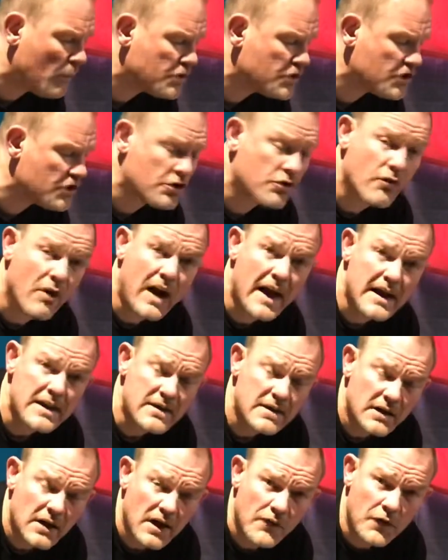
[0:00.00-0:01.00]
which is
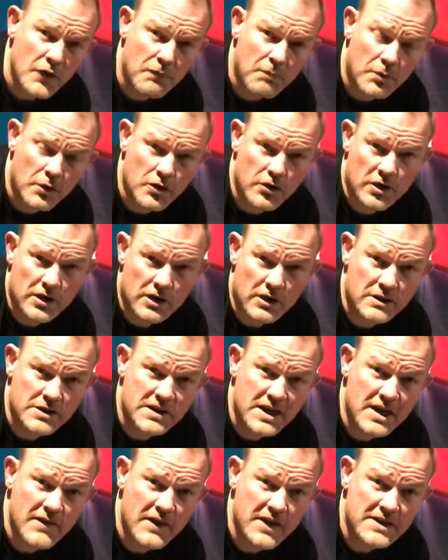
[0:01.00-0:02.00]
great if you've put it on a
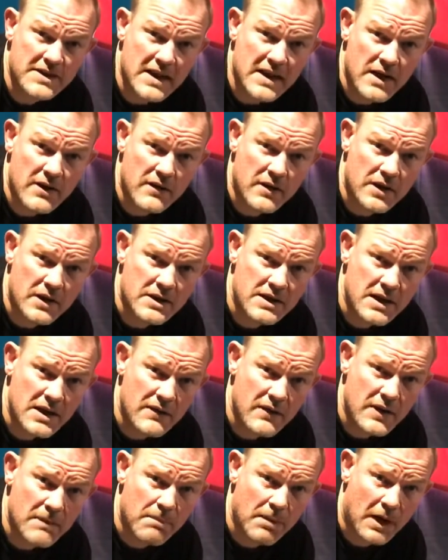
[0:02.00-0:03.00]
little TV stand, you've got a
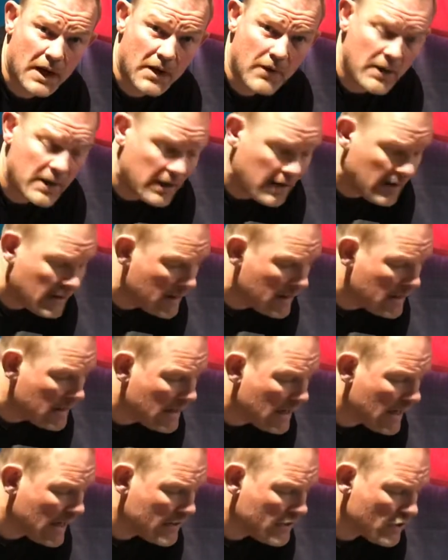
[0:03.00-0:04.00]
TV below it.
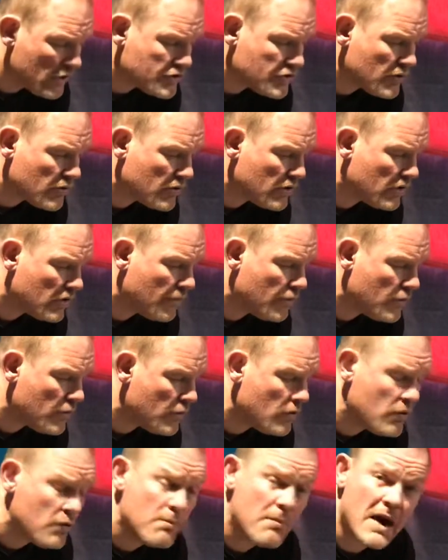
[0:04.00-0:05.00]
Not so good
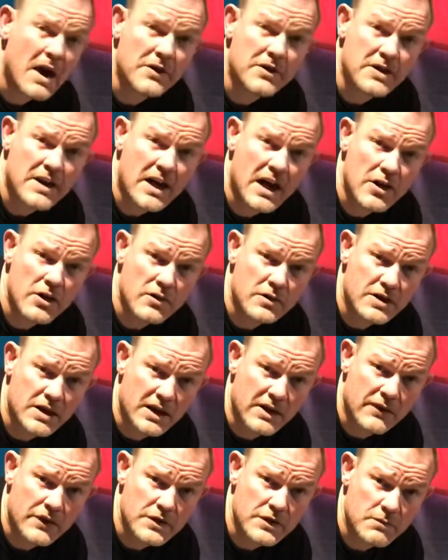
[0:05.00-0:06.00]
if you mount it under your
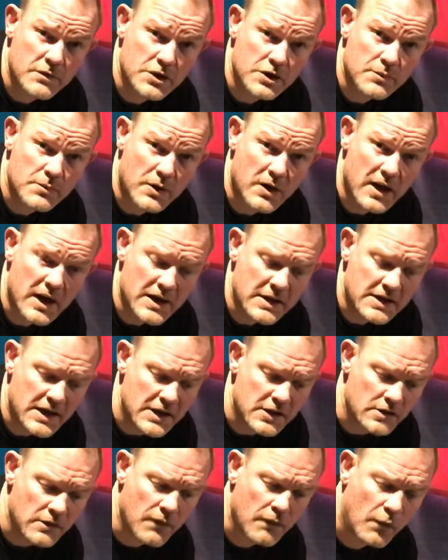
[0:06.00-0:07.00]
television, which is what I
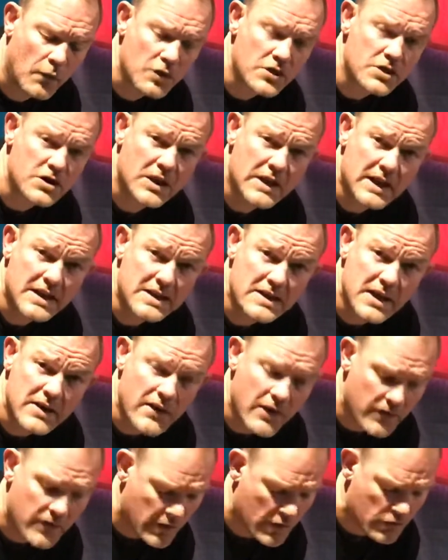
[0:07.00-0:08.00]
intend to do. Fortunately,
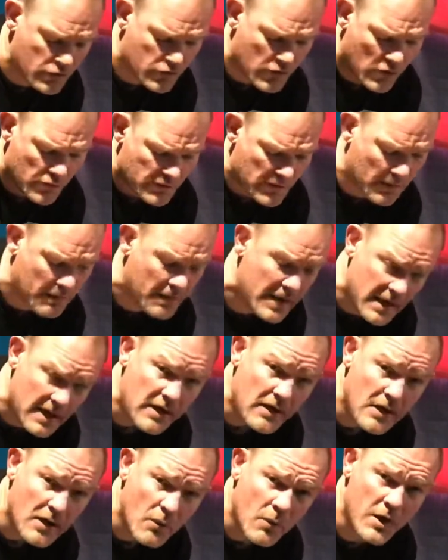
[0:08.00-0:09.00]
instead of having the controls up
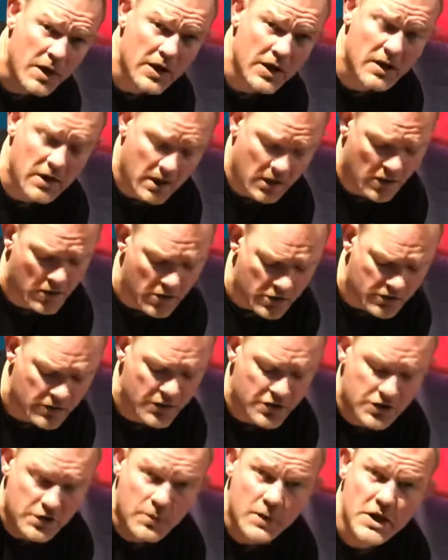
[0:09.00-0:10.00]
here, where you're going to kind of
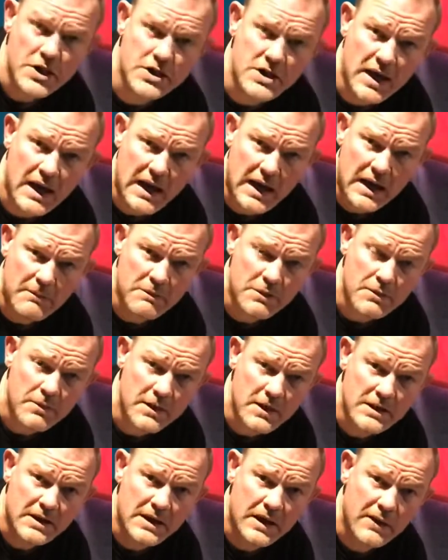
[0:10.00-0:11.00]
try and squeeze your hand
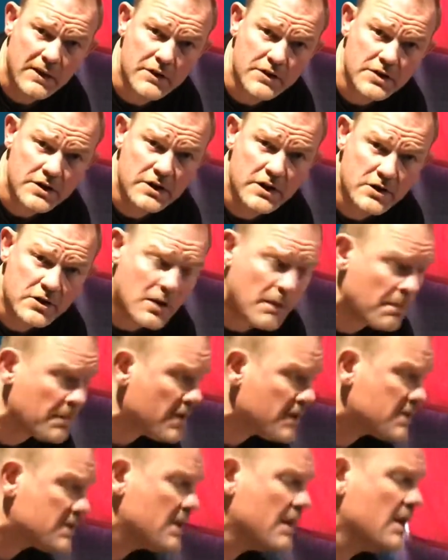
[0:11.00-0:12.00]
between the television and the
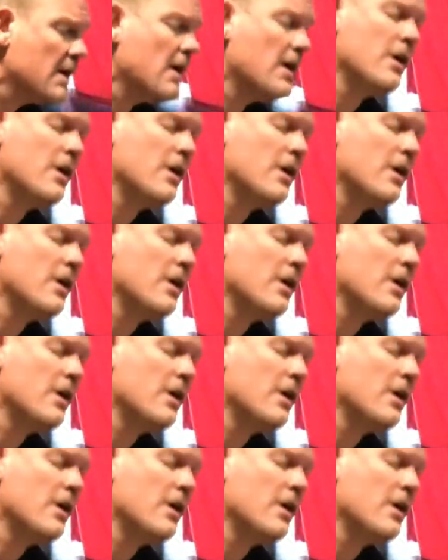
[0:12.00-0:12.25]
top of this,